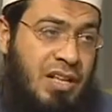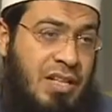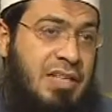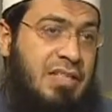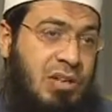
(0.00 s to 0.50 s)

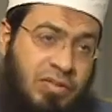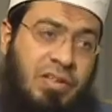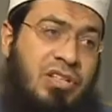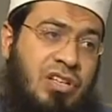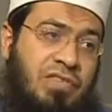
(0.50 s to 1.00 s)
This is the
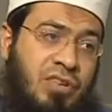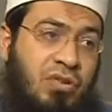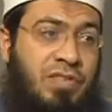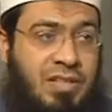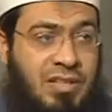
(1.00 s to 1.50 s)
authentic
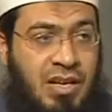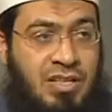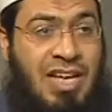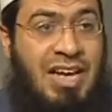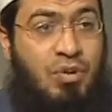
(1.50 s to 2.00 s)
view of the
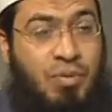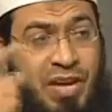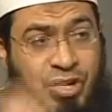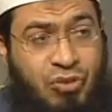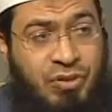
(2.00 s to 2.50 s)
scholars. And you
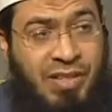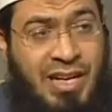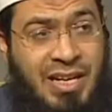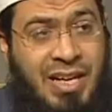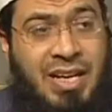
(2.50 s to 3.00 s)
make sure
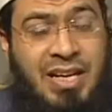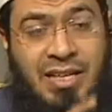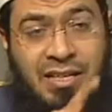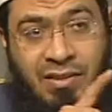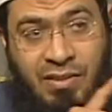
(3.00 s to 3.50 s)
that
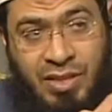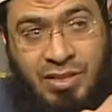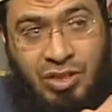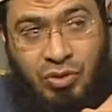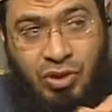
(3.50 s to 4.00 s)

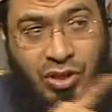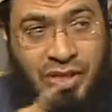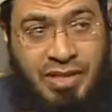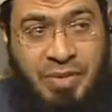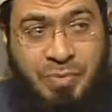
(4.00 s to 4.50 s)
you do
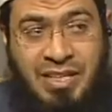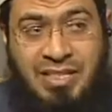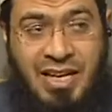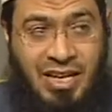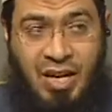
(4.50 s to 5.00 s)
not
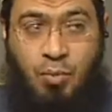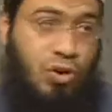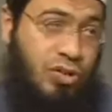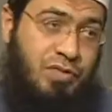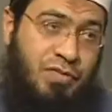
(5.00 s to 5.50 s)
expect any
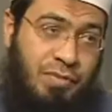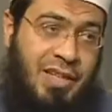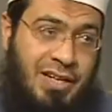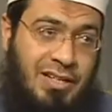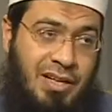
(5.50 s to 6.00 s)
reward from
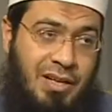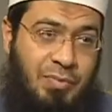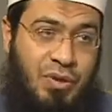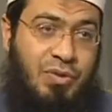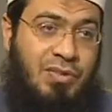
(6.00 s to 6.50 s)
that,
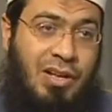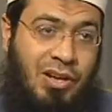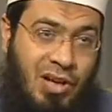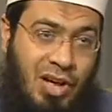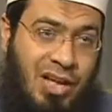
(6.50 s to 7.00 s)
because
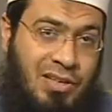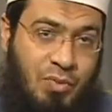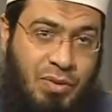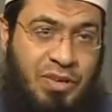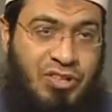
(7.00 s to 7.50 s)
Allah, as
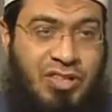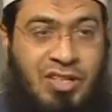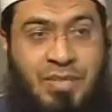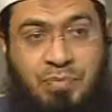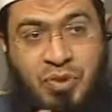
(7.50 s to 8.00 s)
we
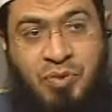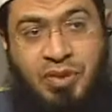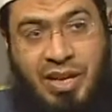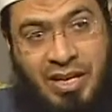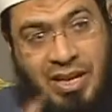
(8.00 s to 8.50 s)
mentioned, is
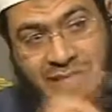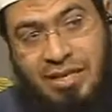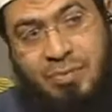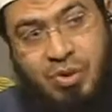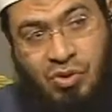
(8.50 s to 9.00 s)
pure, and He
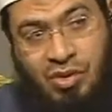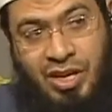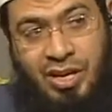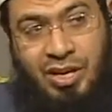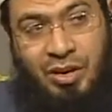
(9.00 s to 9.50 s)
accepts
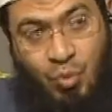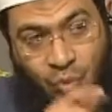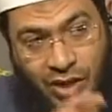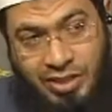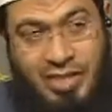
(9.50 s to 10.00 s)
only
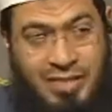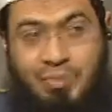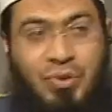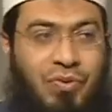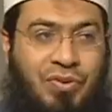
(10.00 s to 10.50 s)
what is
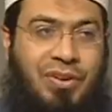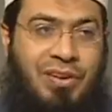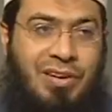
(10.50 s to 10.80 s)
pure.